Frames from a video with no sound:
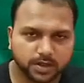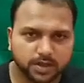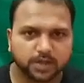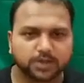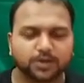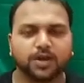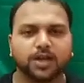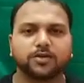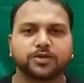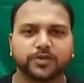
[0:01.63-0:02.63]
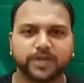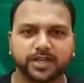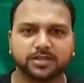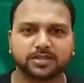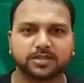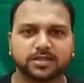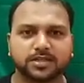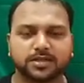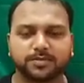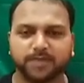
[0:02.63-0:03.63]
So hello students,
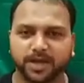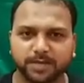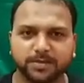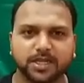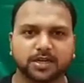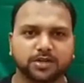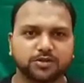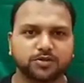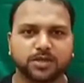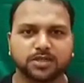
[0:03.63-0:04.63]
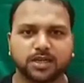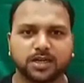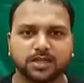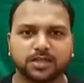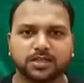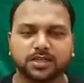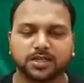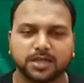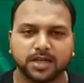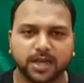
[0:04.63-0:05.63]
my name is Akash Kumar Sahani
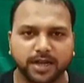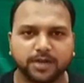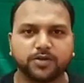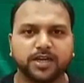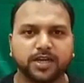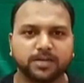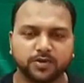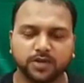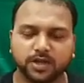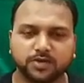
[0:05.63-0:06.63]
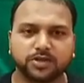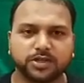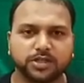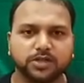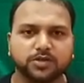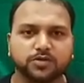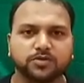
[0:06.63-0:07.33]
and today I am going to teach you